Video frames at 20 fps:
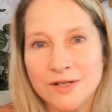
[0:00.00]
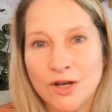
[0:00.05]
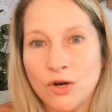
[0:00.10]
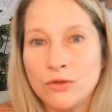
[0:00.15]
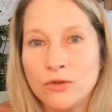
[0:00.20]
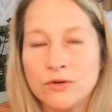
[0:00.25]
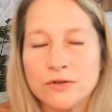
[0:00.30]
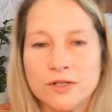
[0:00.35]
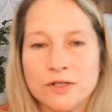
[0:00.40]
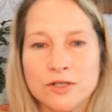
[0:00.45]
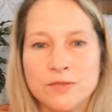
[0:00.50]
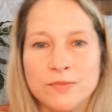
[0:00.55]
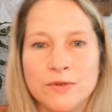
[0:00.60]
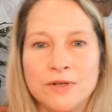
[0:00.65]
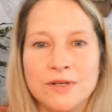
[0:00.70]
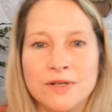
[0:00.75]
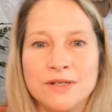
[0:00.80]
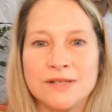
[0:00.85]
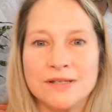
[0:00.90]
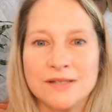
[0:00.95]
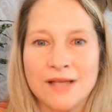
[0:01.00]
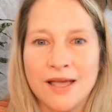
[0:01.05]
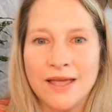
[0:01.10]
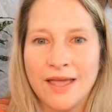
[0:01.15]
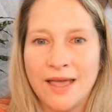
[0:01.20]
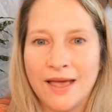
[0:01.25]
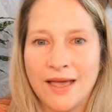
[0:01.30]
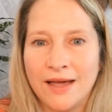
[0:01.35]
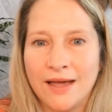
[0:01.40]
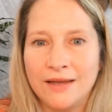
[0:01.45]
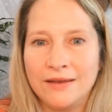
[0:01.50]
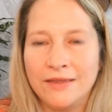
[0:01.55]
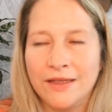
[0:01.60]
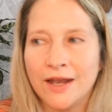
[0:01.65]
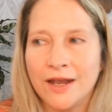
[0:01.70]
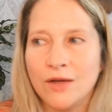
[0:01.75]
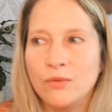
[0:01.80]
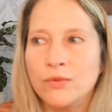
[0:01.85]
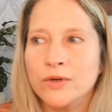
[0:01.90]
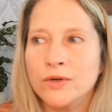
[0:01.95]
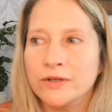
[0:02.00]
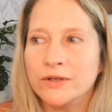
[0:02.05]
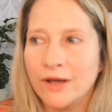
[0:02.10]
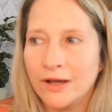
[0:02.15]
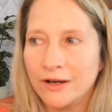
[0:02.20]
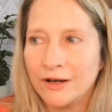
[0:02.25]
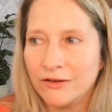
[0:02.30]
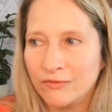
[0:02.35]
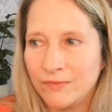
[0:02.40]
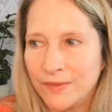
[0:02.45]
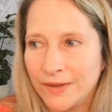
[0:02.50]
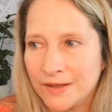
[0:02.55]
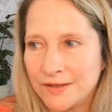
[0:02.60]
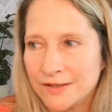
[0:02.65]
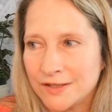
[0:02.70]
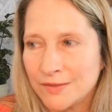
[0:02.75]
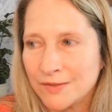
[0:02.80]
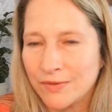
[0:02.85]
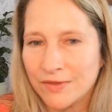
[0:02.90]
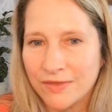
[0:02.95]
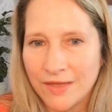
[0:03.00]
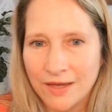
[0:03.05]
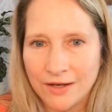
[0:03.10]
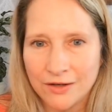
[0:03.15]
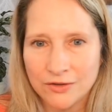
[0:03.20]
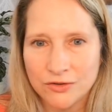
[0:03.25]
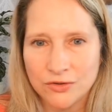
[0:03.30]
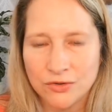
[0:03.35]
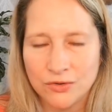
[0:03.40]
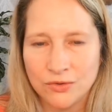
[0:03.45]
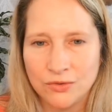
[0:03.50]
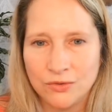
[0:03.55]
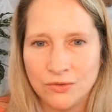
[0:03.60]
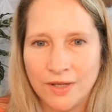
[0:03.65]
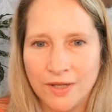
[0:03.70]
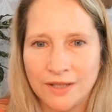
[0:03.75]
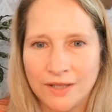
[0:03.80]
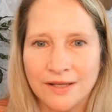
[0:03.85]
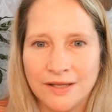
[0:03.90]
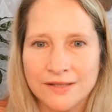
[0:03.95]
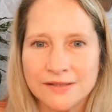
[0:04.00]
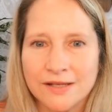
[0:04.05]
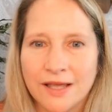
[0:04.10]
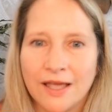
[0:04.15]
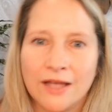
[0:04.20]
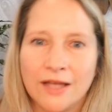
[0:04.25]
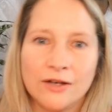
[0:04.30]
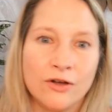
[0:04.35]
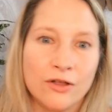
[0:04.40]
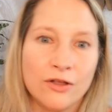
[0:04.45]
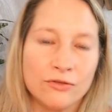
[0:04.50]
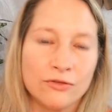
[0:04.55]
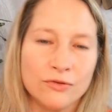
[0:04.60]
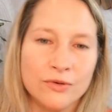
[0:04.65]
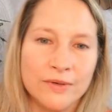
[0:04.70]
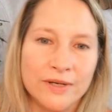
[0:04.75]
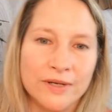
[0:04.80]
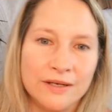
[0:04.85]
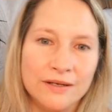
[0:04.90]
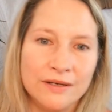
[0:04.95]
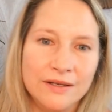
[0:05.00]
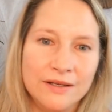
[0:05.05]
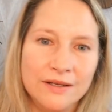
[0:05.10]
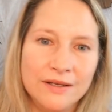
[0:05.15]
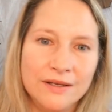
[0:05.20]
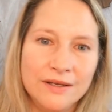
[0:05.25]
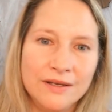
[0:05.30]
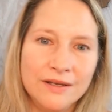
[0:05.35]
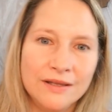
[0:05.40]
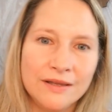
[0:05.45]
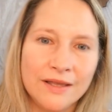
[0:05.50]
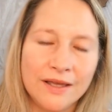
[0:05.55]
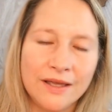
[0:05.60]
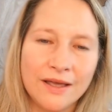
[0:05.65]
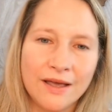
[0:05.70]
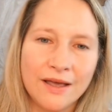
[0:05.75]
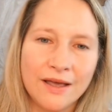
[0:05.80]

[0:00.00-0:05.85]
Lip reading: I know there's experiences I had that I would not have been sympathetic to unless I had gone through it. Like